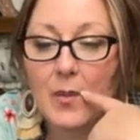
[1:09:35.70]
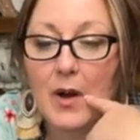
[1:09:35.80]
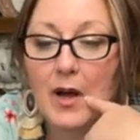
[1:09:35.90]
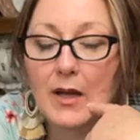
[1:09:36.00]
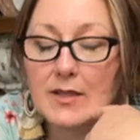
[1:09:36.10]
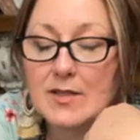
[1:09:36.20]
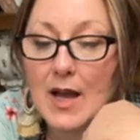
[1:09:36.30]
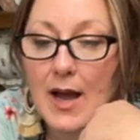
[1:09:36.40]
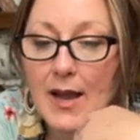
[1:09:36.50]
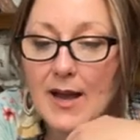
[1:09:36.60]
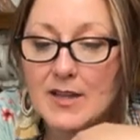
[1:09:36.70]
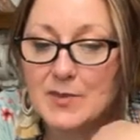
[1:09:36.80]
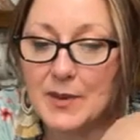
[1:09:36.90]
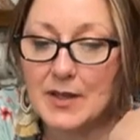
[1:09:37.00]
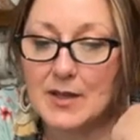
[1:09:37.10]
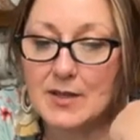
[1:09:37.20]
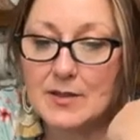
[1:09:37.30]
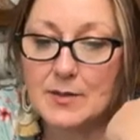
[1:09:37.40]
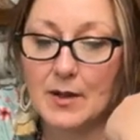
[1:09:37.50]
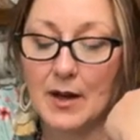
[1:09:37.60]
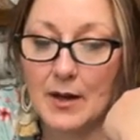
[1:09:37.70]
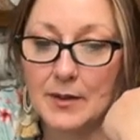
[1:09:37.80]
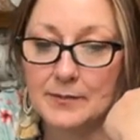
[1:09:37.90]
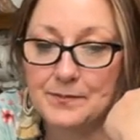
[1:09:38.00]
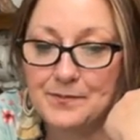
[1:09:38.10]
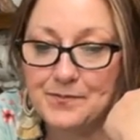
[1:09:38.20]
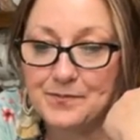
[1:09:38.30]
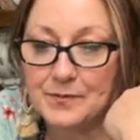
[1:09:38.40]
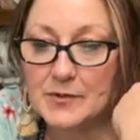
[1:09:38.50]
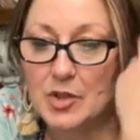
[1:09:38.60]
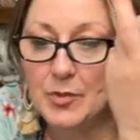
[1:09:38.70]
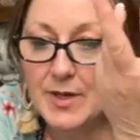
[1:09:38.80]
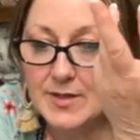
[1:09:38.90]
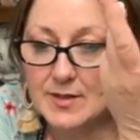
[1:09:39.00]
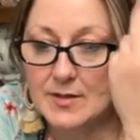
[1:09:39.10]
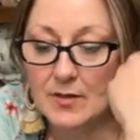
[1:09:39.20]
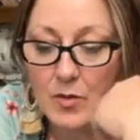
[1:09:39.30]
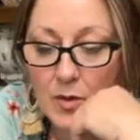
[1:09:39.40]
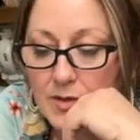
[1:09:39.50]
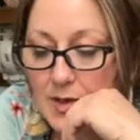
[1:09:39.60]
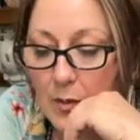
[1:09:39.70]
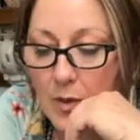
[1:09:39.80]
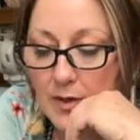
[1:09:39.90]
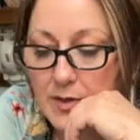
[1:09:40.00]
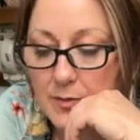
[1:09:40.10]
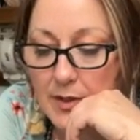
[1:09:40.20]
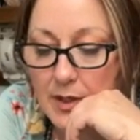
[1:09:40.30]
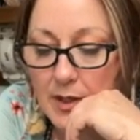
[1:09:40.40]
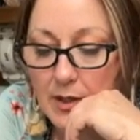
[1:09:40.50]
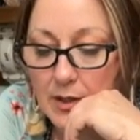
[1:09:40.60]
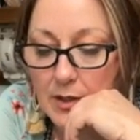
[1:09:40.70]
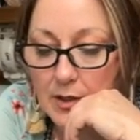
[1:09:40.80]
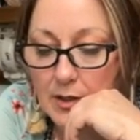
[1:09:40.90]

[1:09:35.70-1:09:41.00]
well, I asked because 2 reasons. Of course, I want to be,